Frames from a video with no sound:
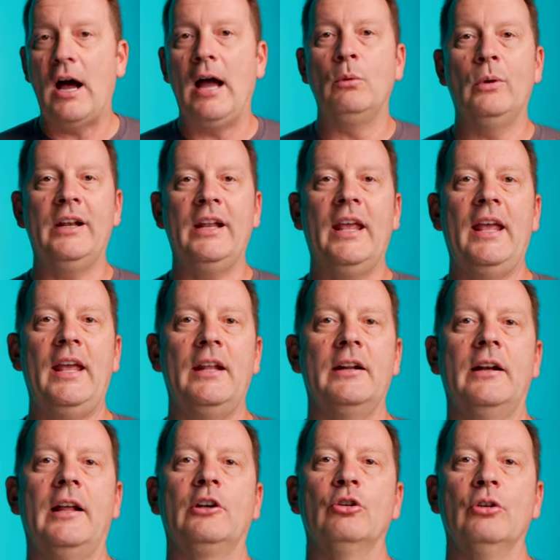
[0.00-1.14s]
I went ahead
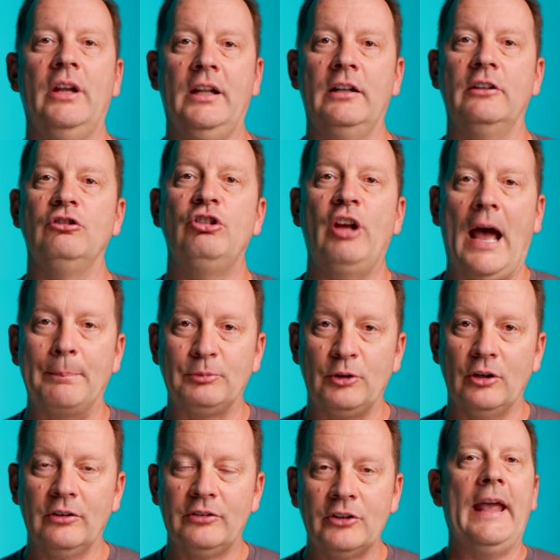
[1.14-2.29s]
and I created
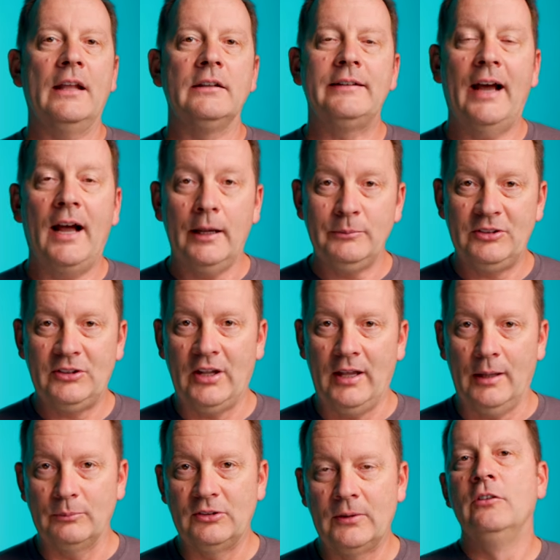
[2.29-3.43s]
chapters and timestamps.